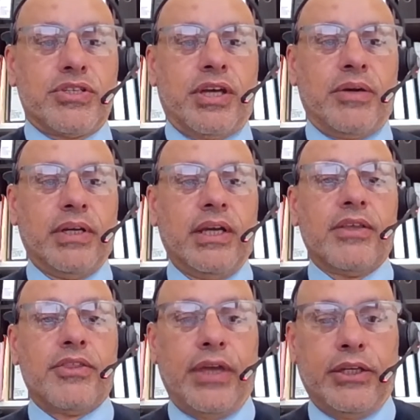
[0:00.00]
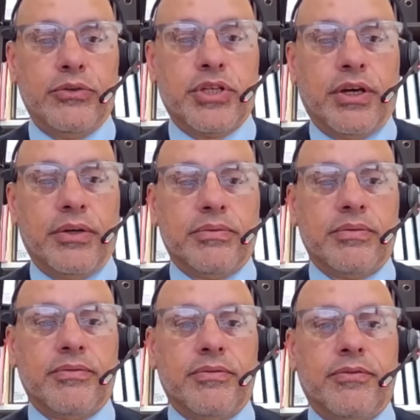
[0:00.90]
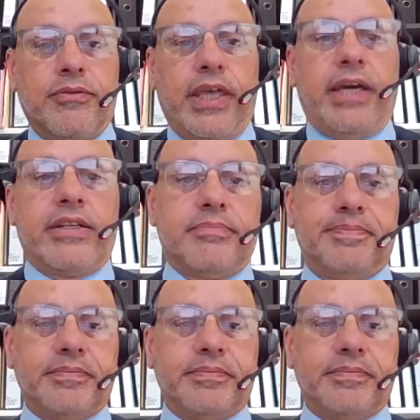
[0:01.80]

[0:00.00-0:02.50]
So thank you, Jo, for that.